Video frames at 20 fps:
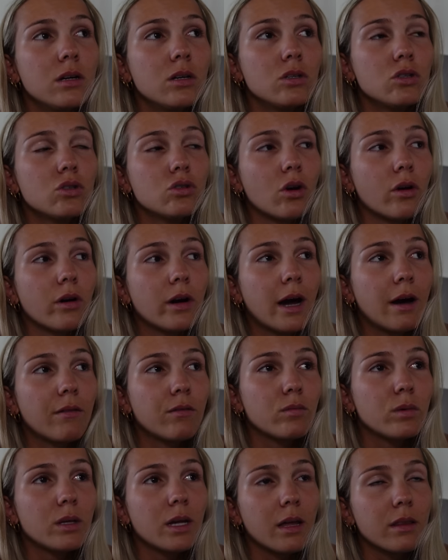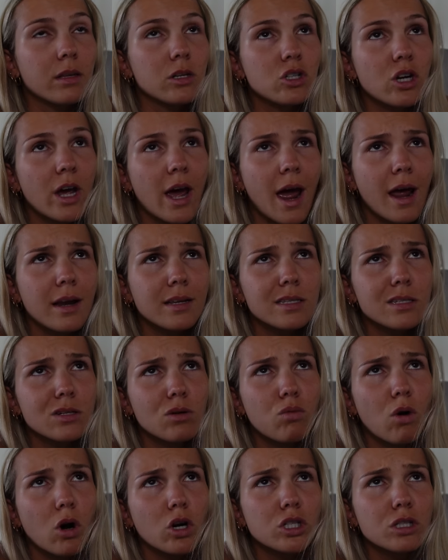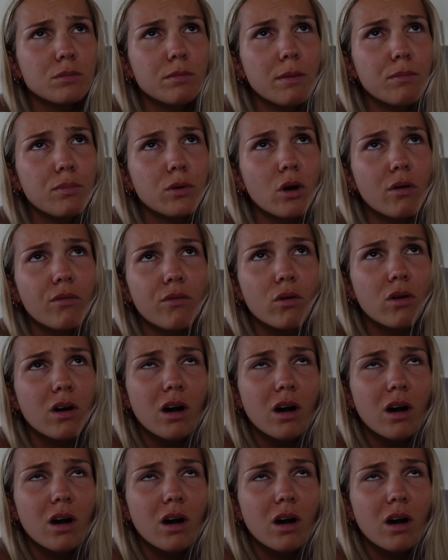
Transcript: So I haven't really had the chance to wash my beautiful